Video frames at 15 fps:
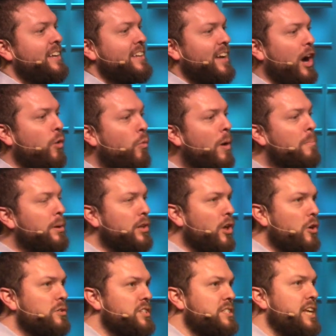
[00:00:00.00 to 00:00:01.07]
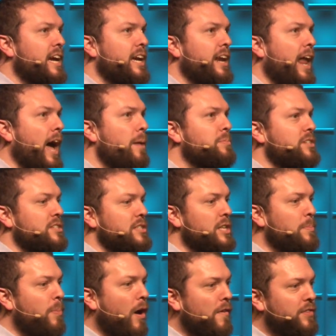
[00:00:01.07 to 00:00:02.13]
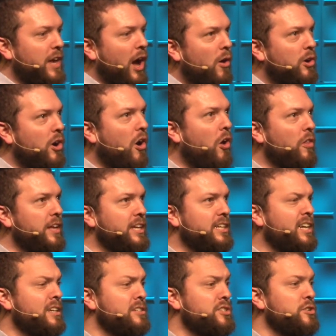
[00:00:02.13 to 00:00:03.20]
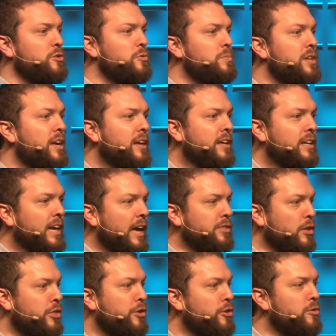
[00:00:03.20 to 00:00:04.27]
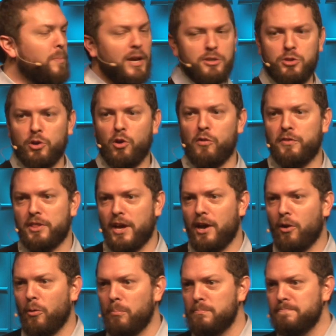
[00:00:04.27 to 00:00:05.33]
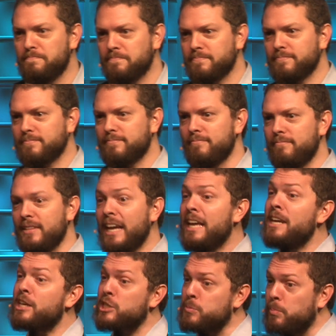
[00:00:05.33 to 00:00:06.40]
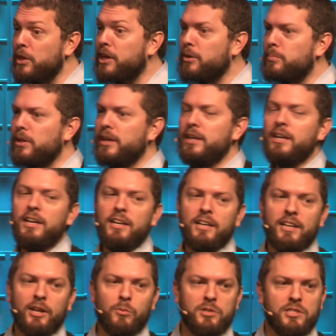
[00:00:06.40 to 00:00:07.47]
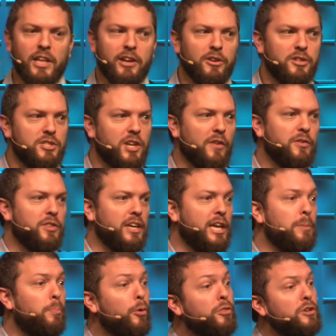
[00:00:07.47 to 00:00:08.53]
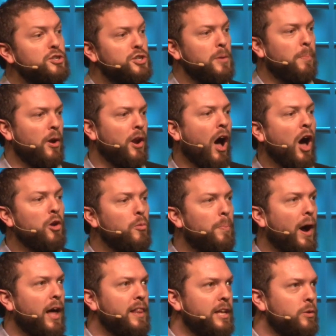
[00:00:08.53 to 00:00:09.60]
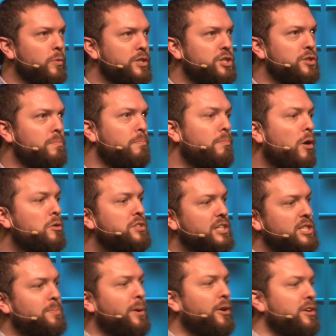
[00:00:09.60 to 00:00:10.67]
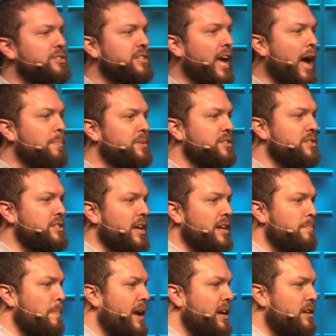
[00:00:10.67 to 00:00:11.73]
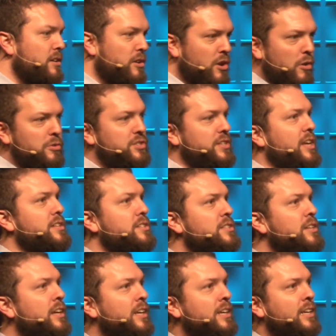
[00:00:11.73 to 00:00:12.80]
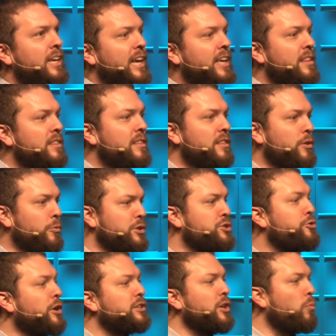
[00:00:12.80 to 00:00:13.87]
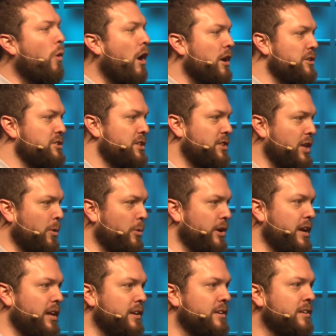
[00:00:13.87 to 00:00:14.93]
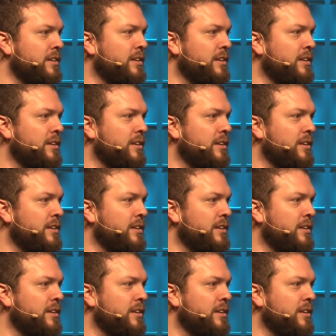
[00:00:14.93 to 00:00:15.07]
went below to take a nap to sleep off the alcohol he consumed, and the third mate took over the helm. Inexplicably, it was later discovered that he put the ship on autopilot, which most experienced captains said made no sense in the restricted waters that they were in.